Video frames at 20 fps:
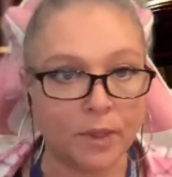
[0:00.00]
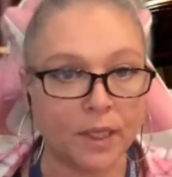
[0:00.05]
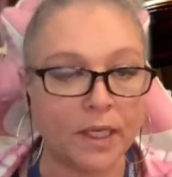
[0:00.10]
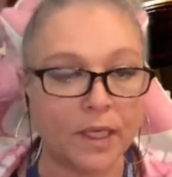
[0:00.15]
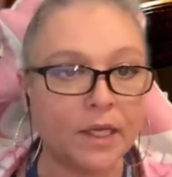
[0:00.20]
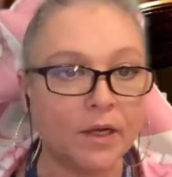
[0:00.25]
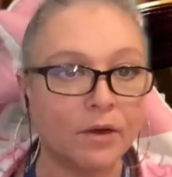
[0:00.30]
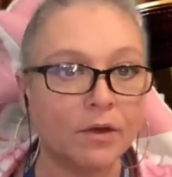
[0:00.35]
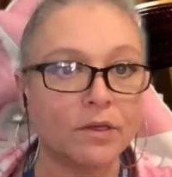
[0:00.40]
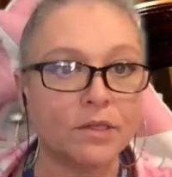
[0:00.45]

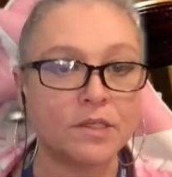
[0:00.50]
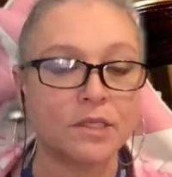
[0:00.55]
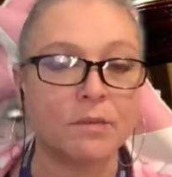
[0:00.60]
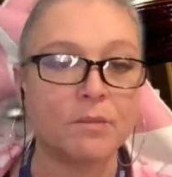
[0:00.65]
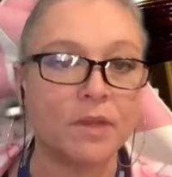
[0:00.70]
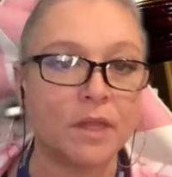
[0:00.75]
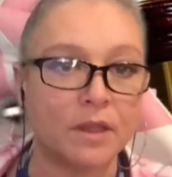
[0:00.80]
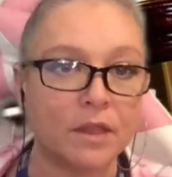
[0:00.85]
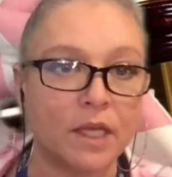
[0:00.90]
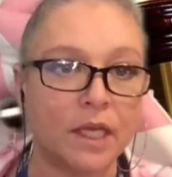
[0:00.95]
Here are some of the
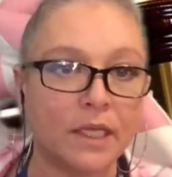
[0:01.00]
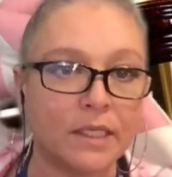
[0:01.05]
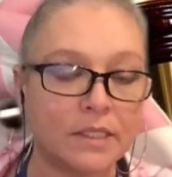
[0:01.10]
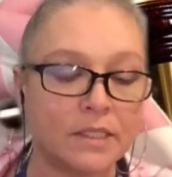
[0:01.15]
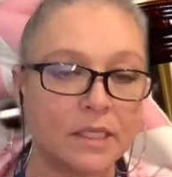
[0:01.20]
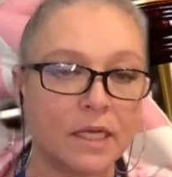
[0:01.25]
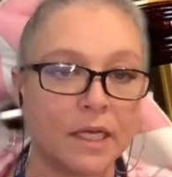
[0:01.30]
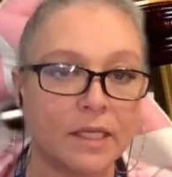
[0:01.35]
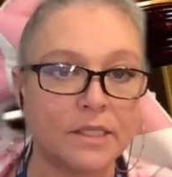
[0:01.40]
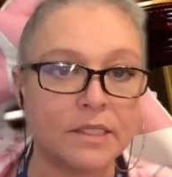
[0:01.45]
things that
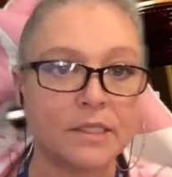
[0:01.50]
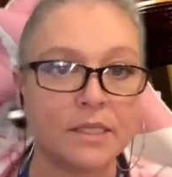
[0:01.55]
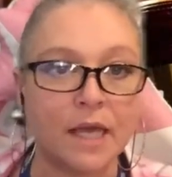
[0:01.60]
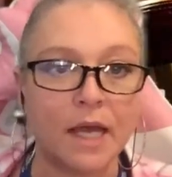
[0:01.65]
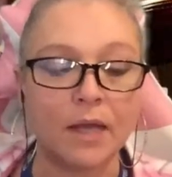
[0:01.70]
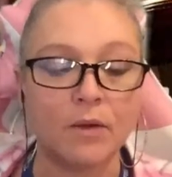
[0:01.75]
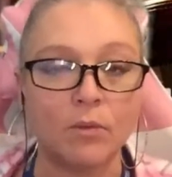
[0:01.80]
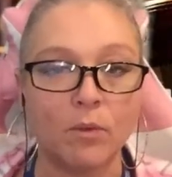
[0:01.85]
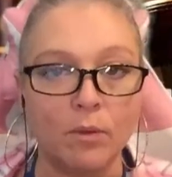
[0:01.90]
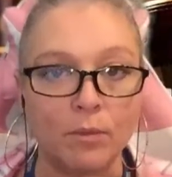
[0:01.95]
I
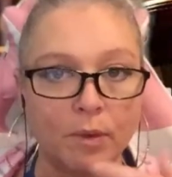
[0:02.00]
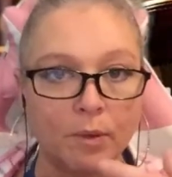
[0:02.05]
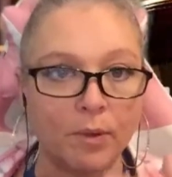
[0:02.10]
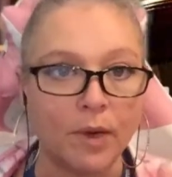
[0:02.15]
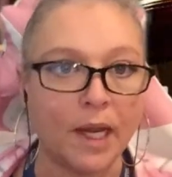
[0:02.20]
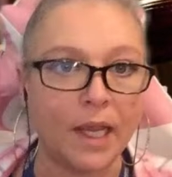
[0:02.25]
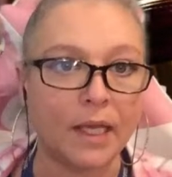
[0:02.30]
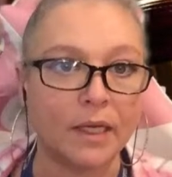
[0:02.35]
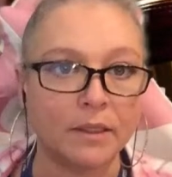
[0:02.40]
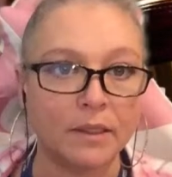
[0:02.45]
said when we were
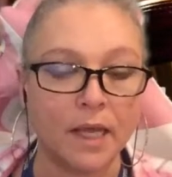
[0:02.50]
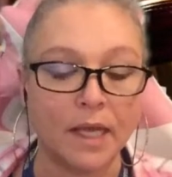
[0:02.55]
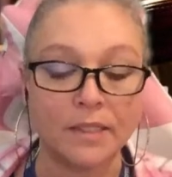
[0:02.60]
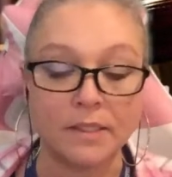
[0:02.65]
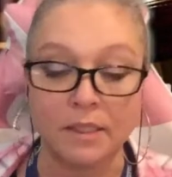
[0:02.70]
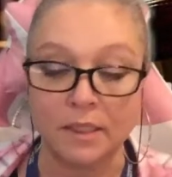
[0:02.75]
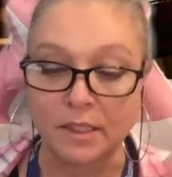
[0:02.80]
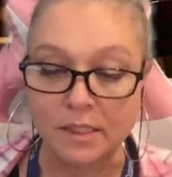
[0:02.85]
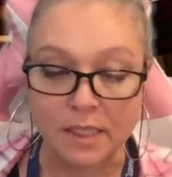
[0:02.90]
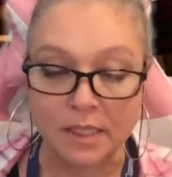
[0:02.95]
analyzing
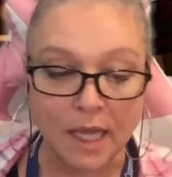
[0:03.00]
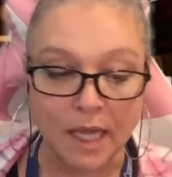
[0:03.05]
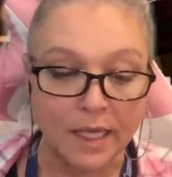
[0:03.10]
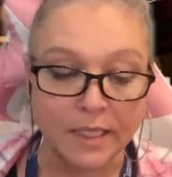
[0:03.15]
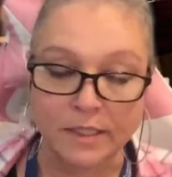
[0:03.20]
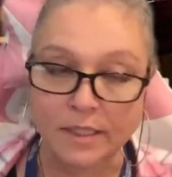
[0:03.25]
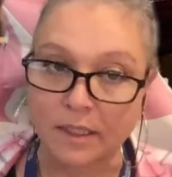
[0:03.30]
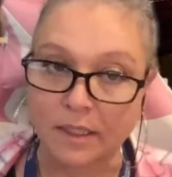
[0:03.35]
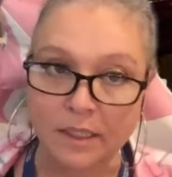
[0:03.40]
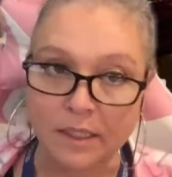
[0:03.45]
this case.
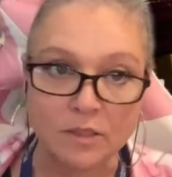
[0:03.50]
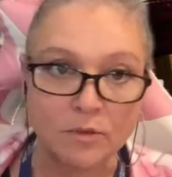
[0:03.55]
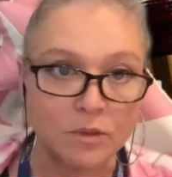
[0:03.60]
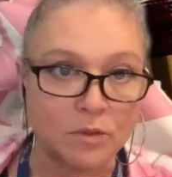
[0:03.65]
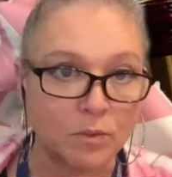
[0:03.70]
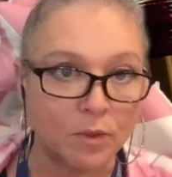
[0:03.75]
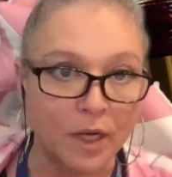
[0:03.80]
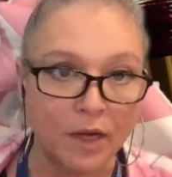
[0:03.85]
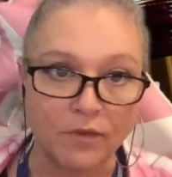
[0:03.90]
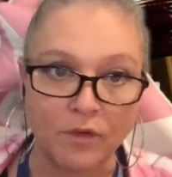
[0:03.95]
And this was
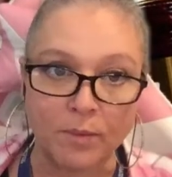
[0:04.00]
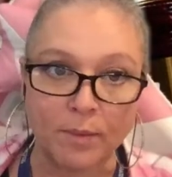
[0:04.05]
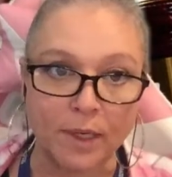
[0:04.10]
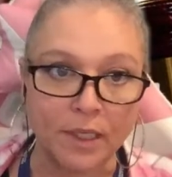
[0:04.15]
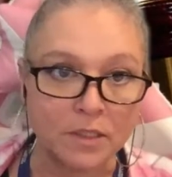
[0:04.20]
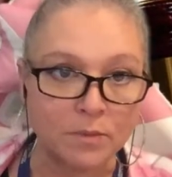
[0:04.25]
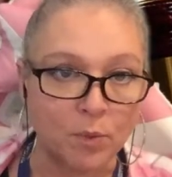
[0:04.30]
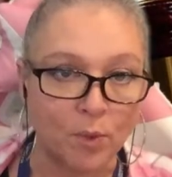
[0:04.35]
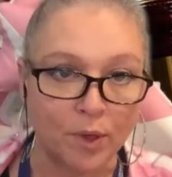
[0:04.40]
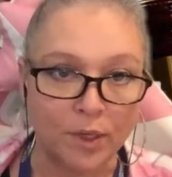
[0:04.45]
when everybody's
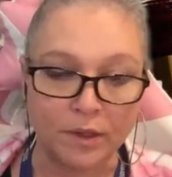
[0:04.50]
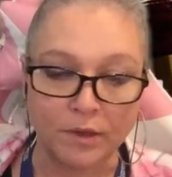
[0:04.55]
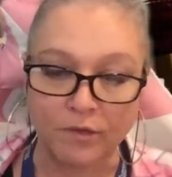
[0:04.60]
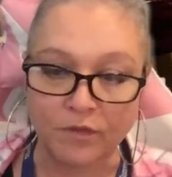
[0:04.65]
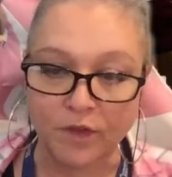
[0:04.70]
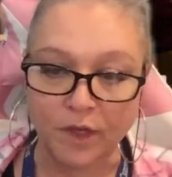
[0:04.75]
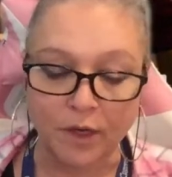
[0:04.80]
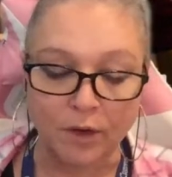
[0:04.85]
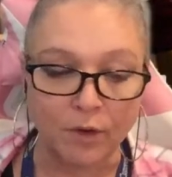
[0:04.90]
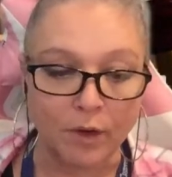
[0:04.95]
pointing the
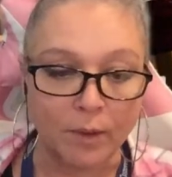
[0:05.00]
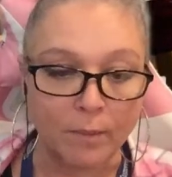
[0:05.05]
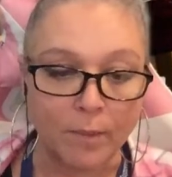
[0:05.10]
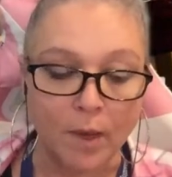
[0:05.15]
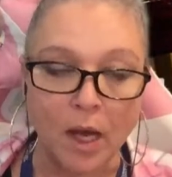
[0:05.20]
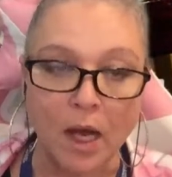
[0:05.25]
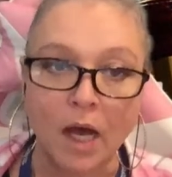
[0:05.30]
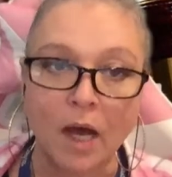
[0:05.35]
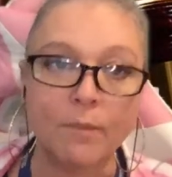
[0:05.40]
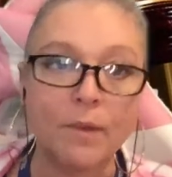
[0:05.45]
finger at
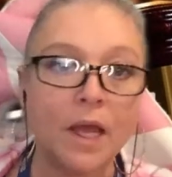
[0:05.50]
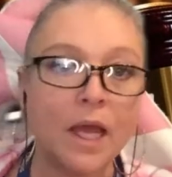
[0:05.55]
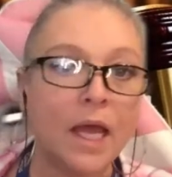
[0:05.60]
mom.